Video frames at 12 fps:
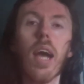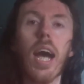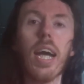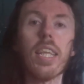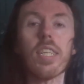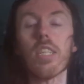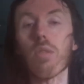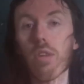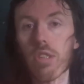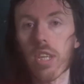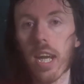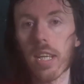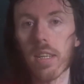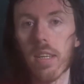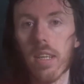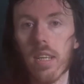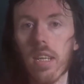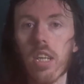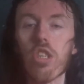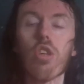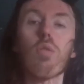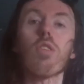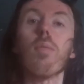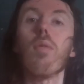and he still got sacked.
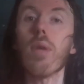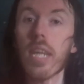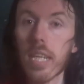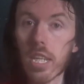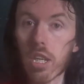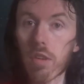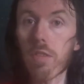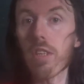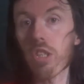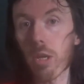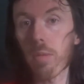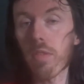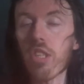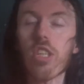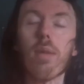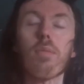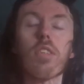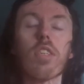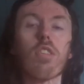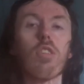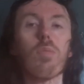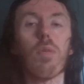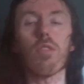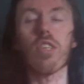Jose Mourinho finished top of his Champions League
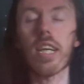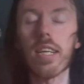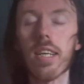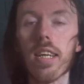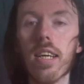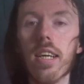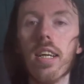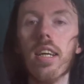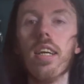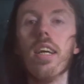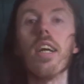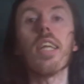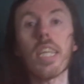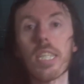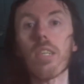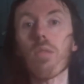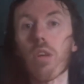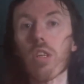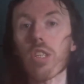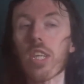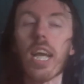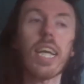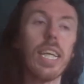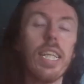group or second and he still got the
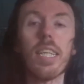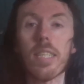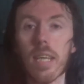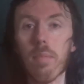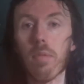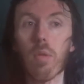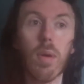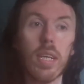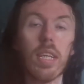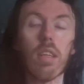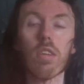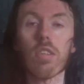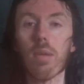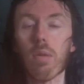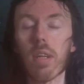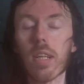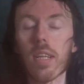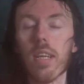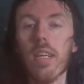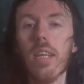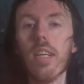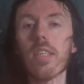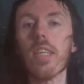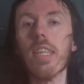sack in December when he lost, ironically,
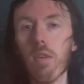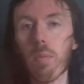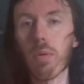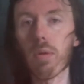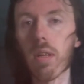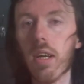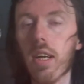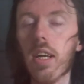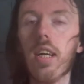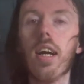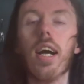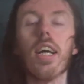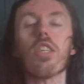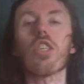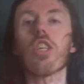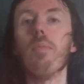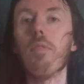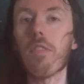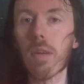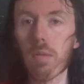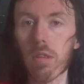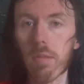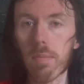to Liverpool at Scunfield.